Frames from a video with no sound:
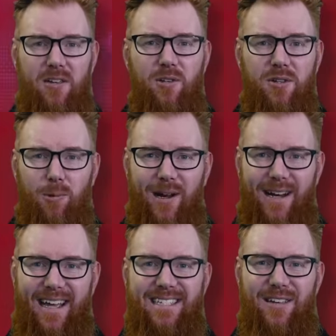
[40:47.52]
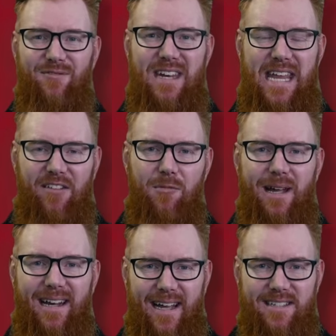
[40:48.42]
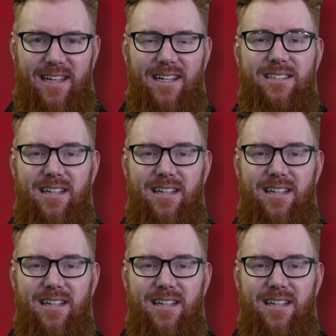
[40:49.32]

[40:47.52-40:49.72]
your sporting needs have never been easier to